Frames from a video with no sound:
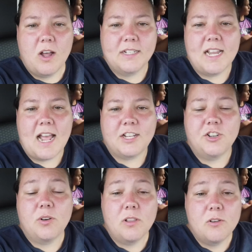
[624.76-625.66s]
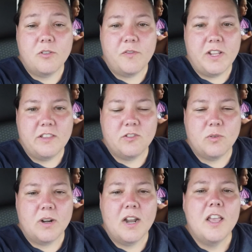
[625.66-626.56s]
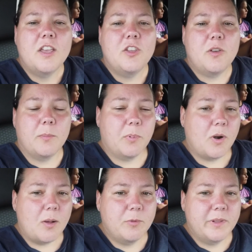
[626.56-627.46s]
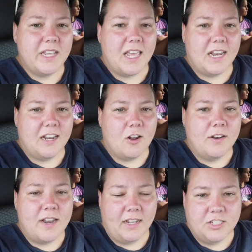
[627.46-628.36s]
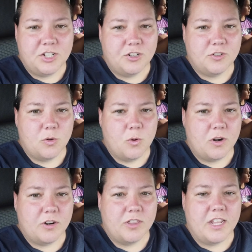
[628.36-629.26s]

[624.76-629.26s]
contact your local feed store, you can probably get in on next year's order.